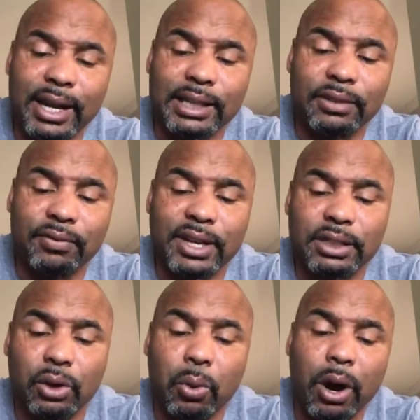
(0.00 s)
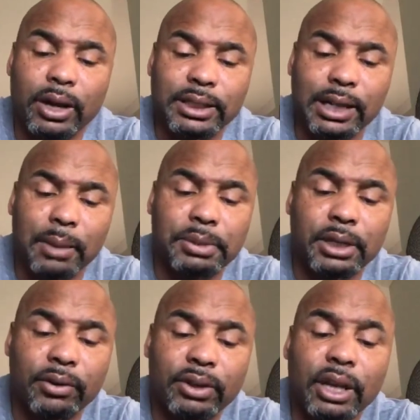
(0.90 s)
is invest in quality time
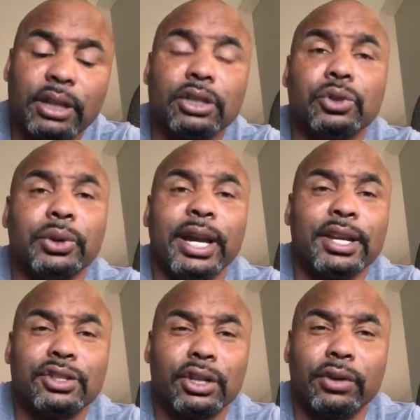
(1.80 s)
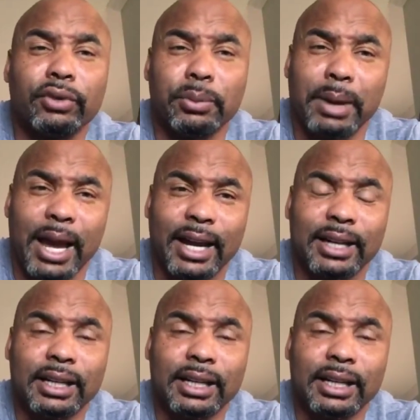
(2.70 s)
serving others who can't serve you back.